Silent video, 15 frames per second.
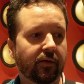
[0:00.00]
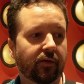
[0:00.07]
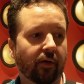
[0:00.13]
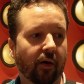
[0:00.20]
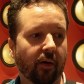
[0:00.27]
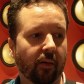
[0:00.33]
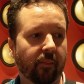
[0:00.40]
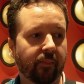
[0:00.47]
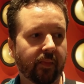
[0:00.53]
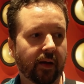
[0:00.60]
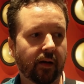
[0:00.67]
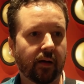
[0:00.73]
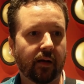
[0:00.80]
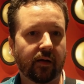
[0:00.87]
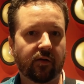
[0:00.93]
So,
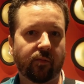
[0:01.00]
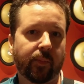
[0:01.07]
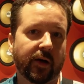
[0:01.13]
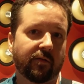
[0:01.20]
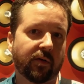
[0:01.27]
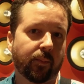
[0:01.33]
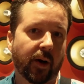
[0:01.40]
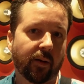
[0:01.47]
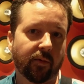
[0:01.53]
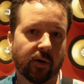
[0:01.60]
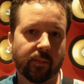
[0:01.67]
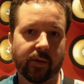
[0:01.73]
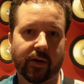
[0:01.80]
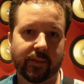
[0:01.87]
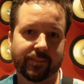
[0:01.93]
it's a bit of a
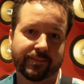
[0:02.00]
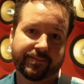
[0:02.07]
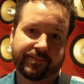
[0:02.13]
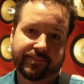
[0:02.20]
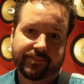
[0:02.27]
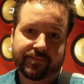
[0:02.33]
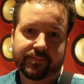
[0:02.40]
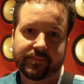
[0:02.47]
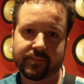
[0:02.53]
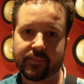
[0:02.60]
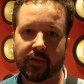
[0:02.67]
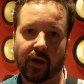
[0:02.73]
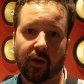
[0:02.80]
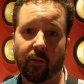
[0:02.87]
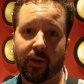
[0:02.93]
bummer, but
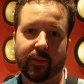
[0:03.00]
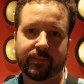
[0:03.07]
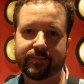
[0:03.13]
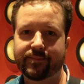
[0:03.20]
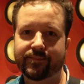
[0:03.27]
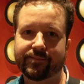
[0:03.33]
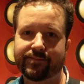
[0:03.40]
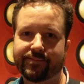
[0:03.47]
go.